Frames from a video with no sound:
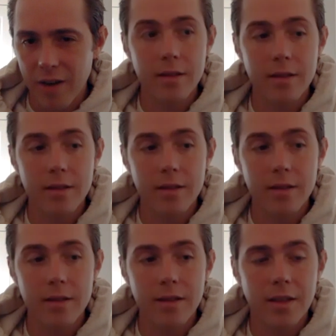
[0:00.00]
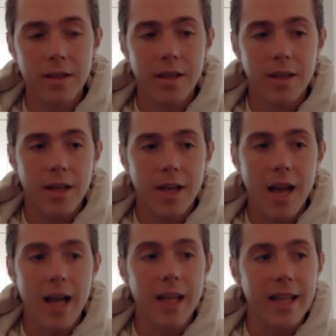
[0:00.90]
beats.
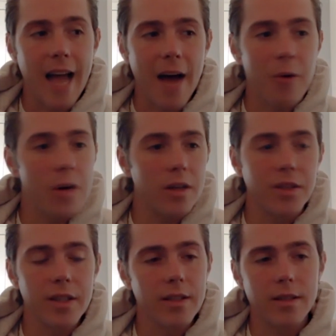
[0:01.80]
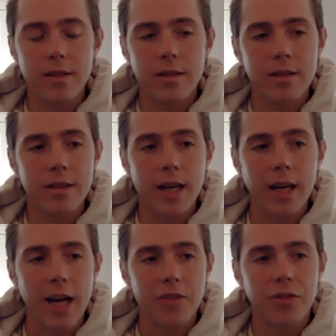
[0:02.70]
And that one just like,
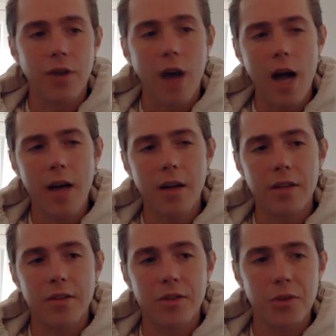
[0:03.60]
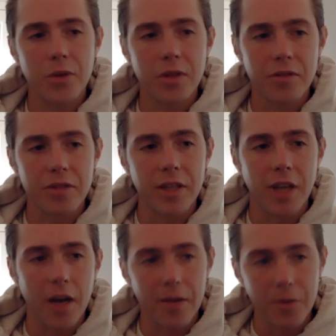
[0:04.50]
I tried on 2 or 3
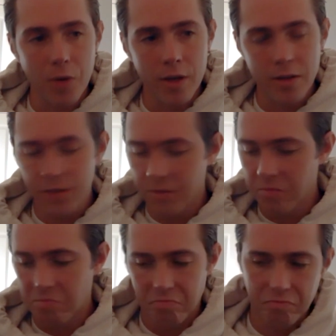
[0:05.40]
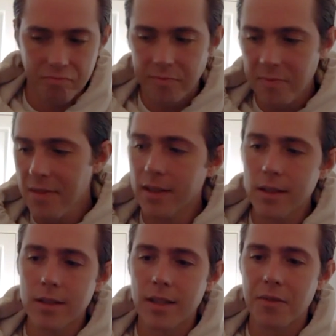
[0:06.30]
other ones,
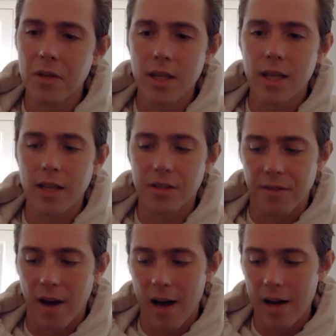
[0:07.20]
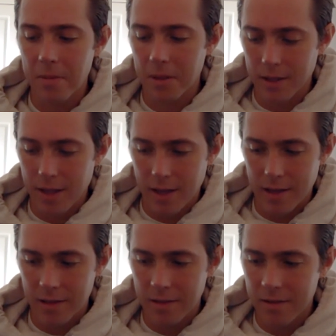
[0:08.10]
just didn't really catch a vibe. And
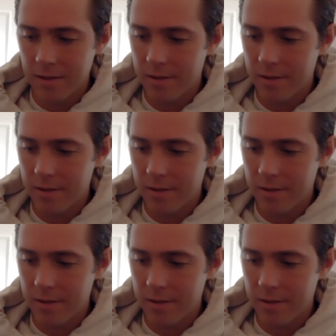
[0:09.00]
then